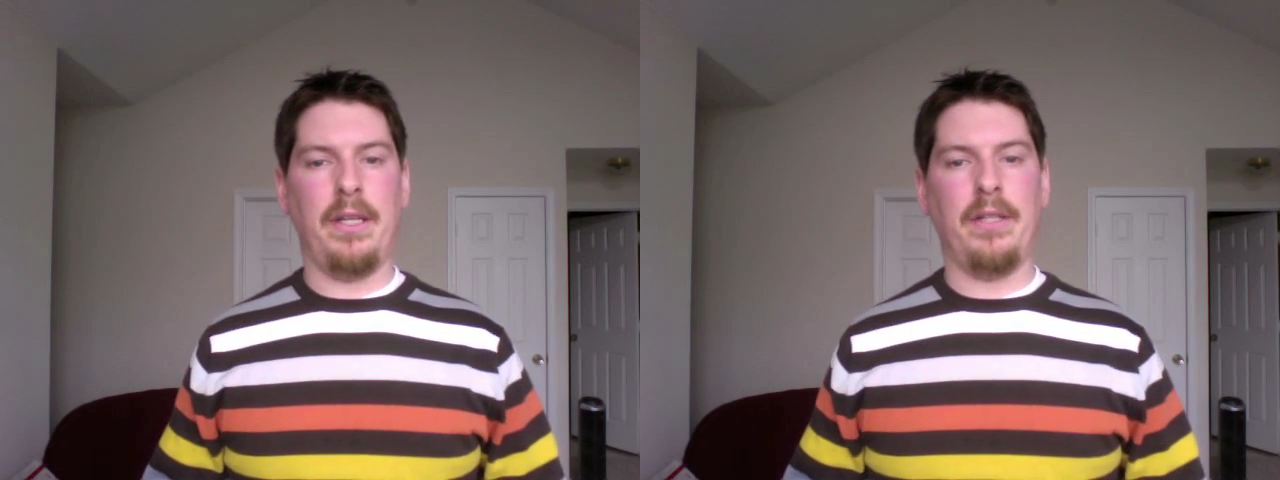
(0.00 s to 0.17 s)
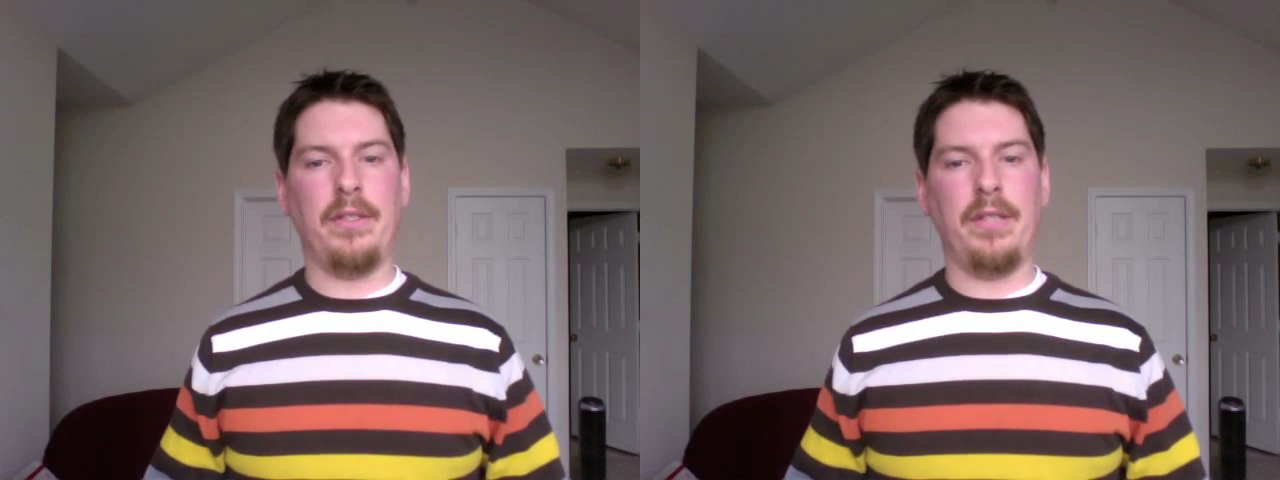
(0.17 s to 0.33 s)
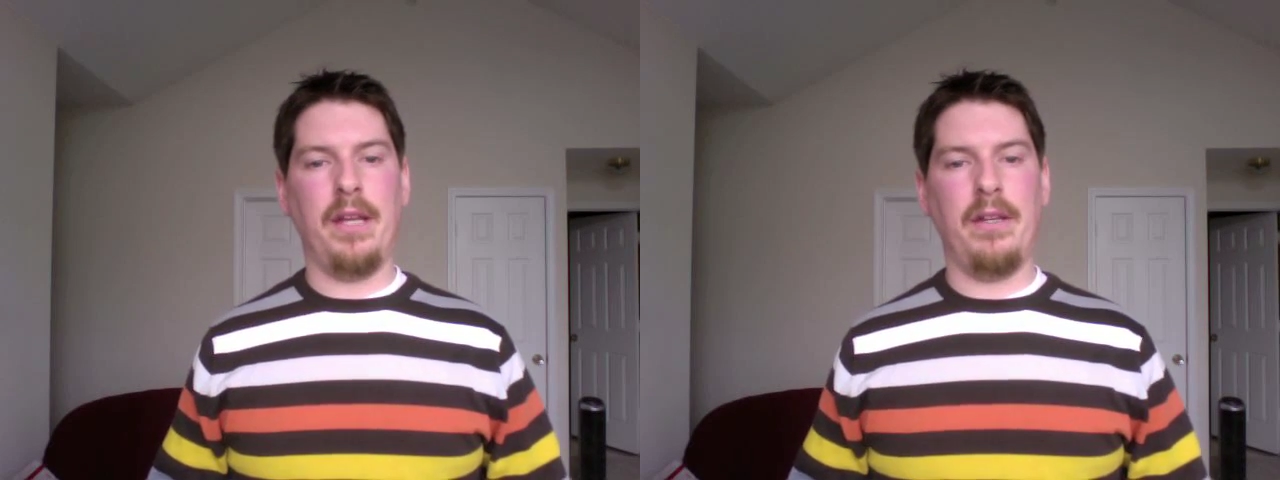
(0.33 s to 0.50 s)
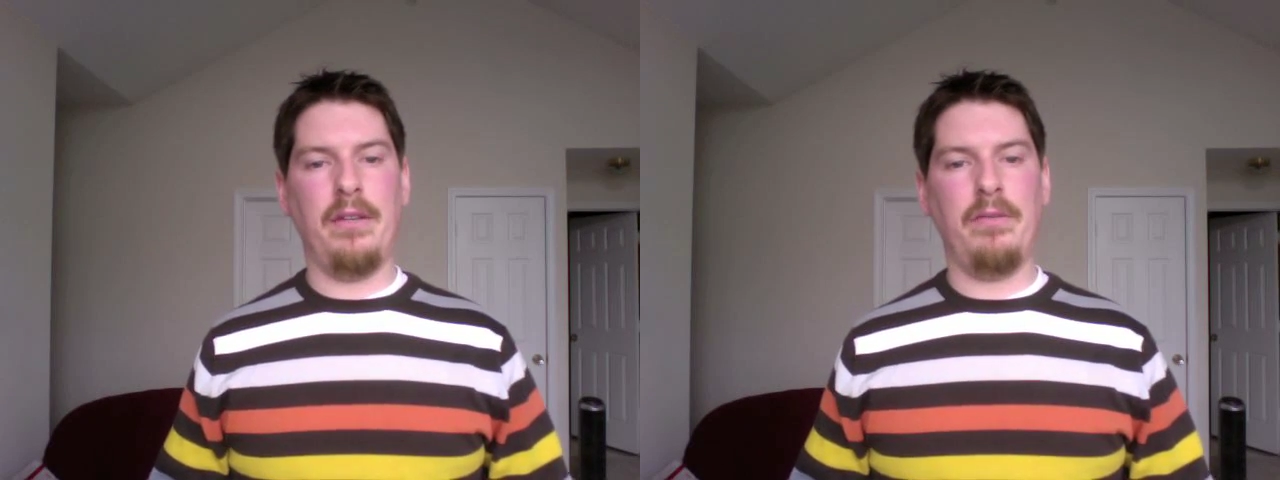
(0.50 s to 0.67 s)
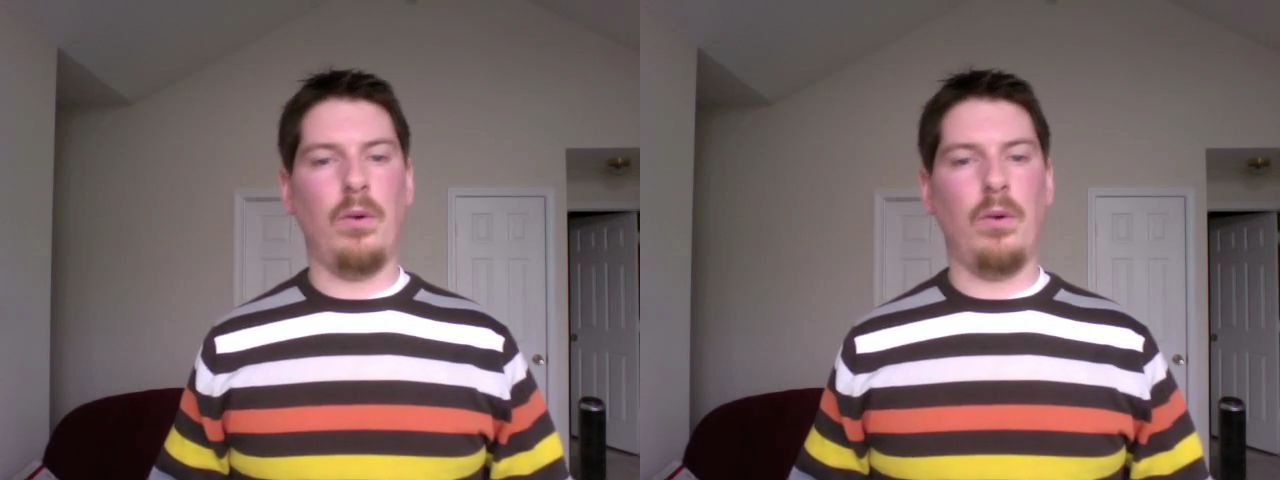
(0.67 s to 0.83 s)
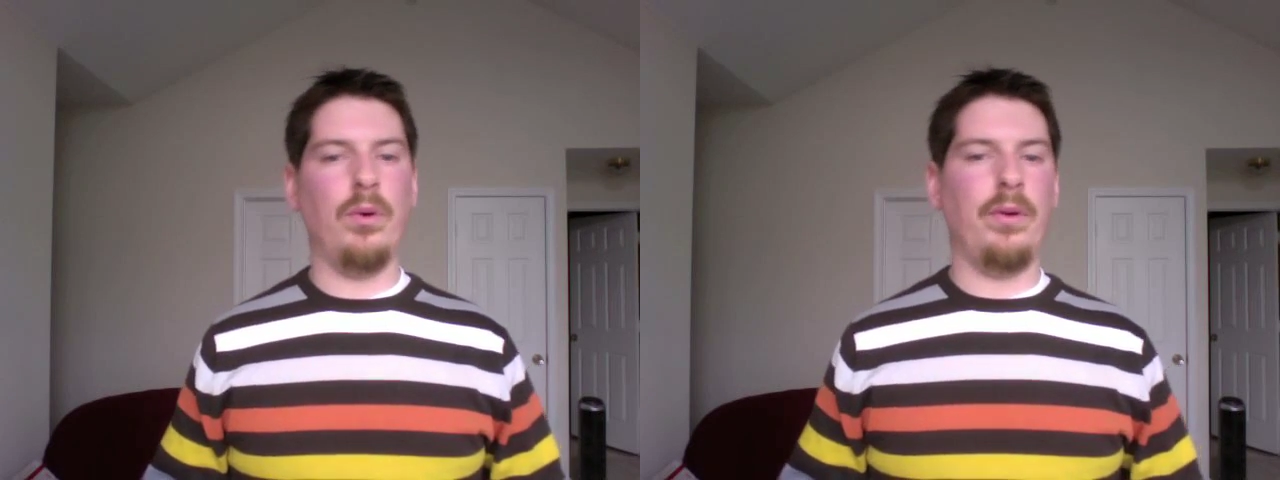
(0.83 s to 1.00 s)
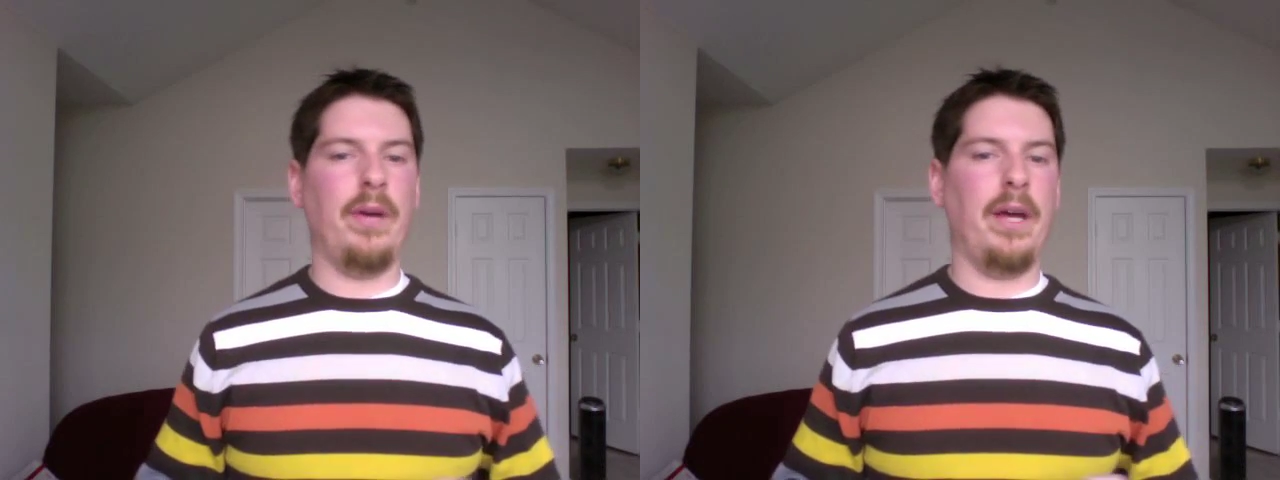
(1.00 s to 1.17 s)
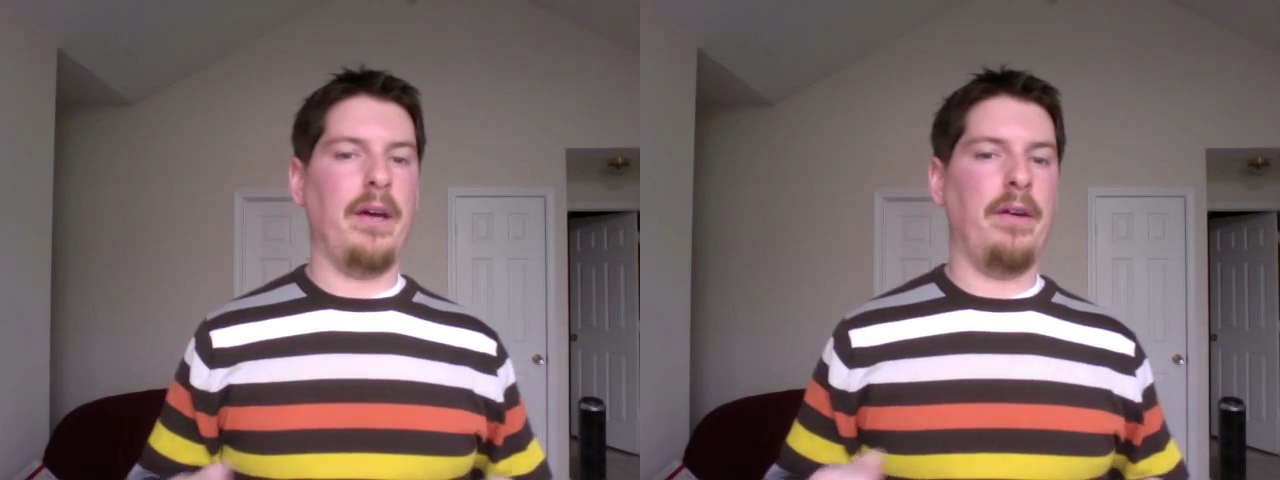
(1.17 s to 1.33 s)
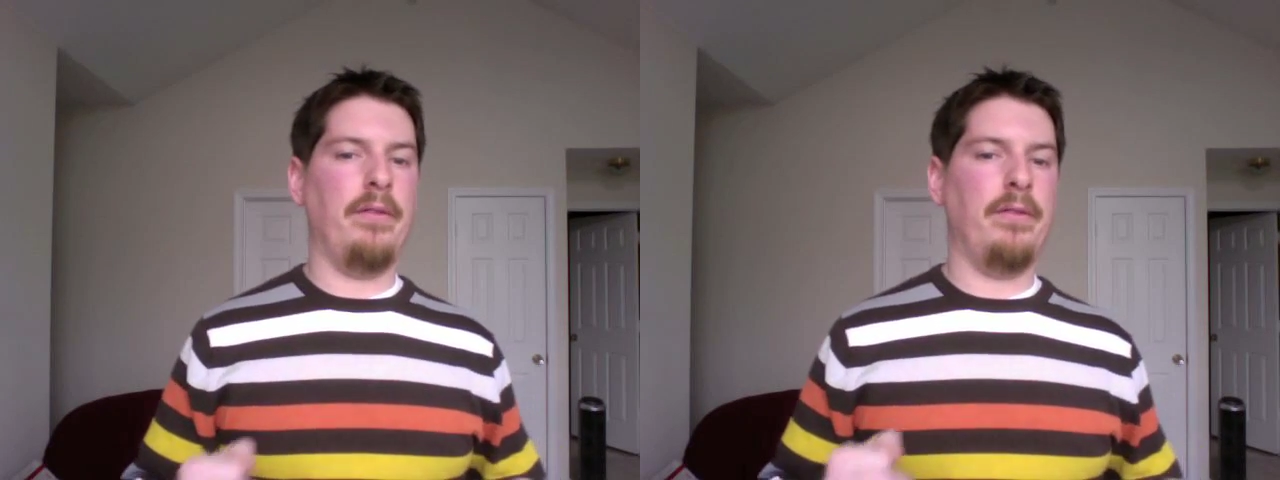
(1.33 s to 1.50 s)
inattentive or you
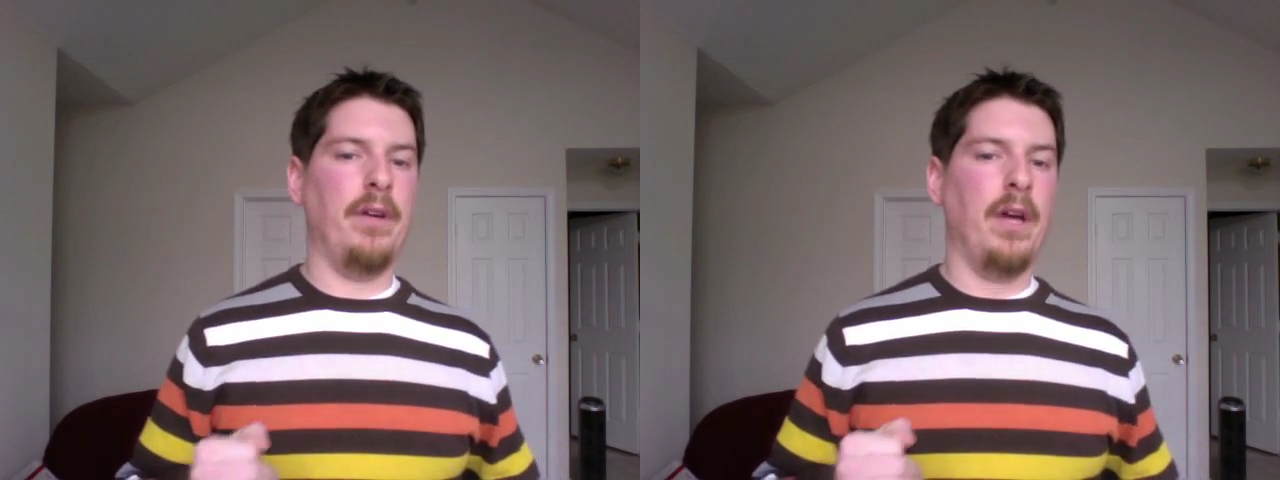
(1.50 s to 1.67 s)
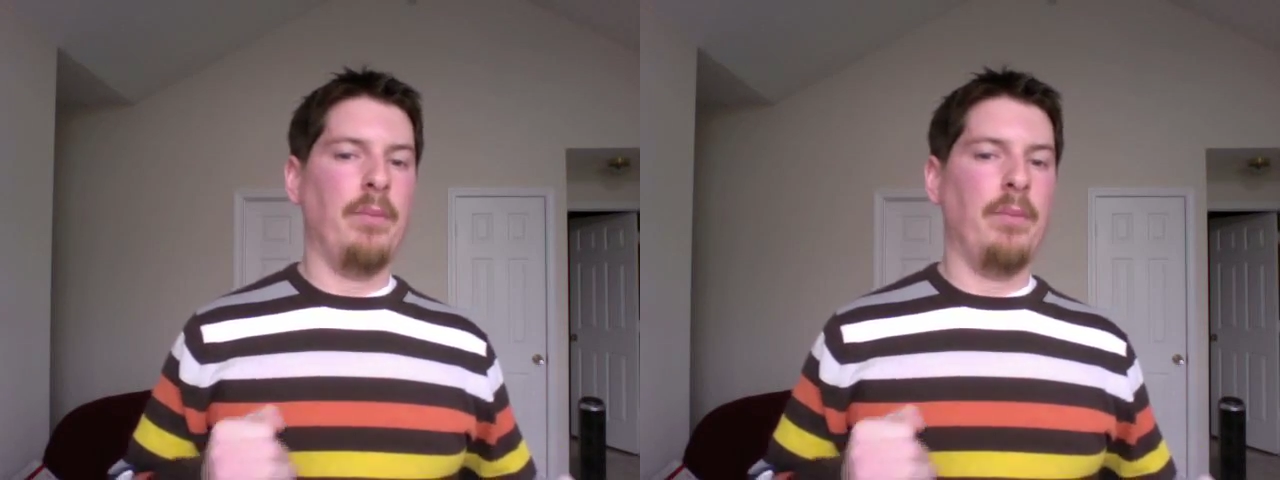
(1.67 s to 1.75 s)
have